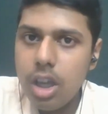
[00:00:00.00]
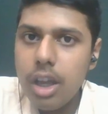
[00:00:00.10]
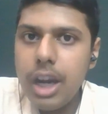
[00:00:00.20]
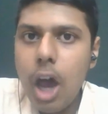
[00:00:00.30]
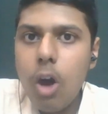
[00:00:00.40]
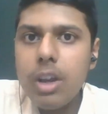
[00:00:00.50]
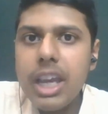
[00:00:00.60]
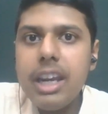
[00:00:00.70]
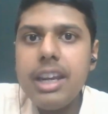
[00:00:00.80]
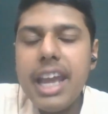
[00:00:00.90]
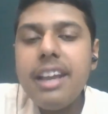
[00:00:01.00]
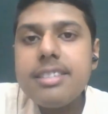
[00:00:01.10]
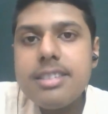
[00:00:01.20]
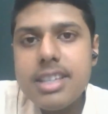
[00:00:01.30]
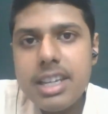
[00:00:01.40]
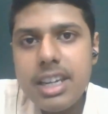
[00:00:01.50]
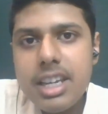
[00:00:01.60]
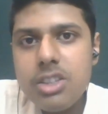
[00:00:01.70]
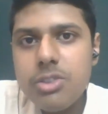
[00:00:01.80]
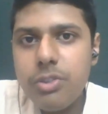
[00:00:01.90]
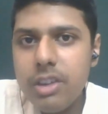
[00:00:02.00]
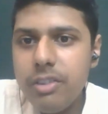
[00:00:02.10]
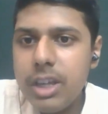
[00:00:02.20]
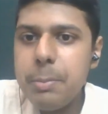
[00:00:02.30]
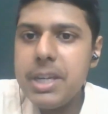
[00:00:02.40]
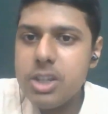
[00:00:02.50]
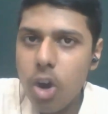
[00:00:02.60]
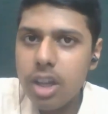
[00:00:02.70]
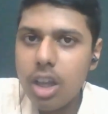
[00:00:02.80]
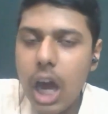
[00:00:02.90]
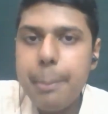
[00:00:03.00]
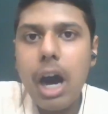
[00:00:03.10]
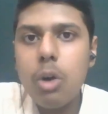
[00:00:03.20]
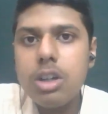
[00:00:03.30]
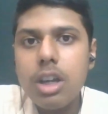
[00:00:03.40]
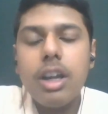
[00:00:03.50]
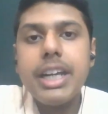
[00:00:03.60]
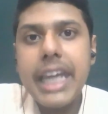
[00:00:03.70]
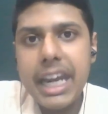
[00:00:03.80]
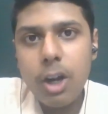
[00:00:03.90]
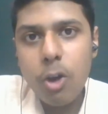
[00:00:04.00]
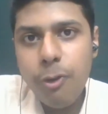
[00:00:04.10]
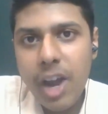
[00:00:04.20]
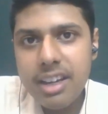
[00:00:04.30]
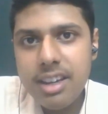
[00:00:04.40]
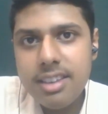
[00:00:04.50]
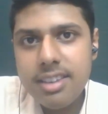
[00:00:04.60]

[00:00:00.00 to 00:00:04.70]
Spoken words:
Now in next series we will be talking about pteridophytes,